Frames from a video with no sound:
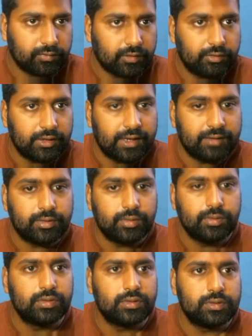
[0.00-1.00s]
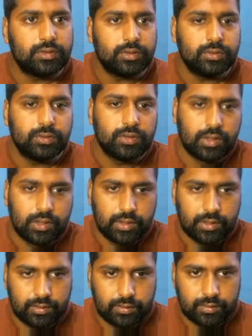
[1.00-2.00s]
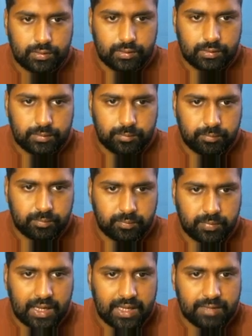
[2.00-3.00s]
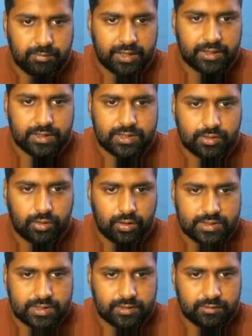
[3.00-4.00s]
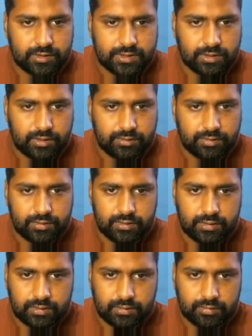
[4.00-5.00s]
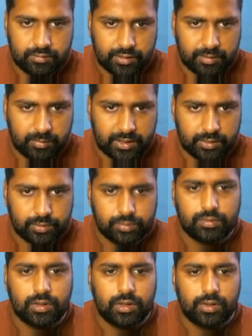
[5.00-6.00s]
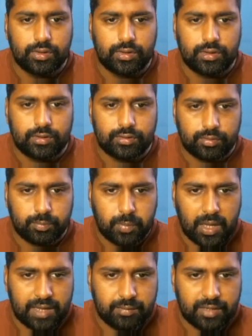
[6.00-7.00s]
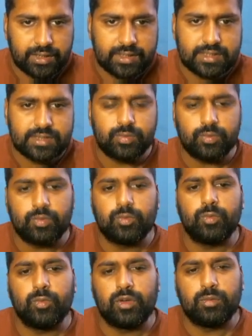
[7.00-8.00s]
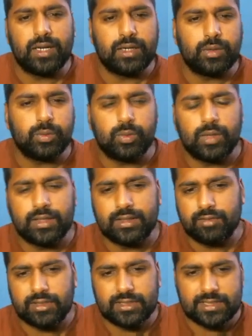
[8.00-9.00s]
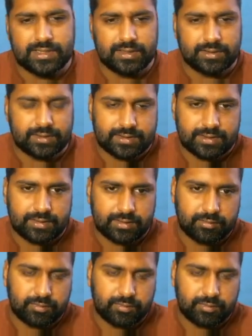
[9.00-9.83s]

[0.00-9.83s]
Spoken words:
We have to do pi minus cos inverse of 1 by 2. So pi minus 1 by 2, I think we just did this, na?